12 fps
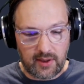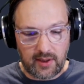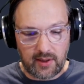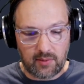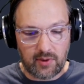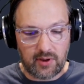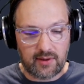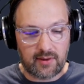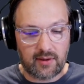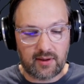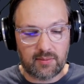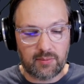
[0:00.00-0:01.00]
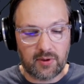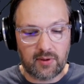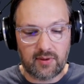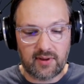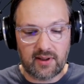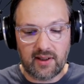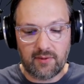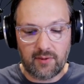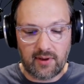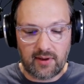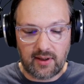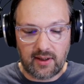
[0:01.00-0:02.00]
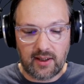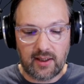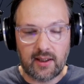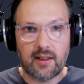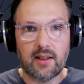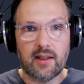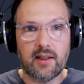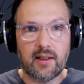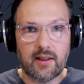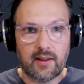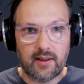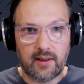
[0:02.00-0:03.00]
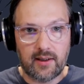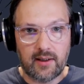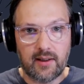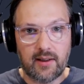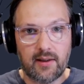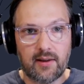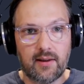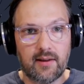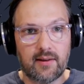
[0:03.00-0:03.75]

and we're just exposing everything. This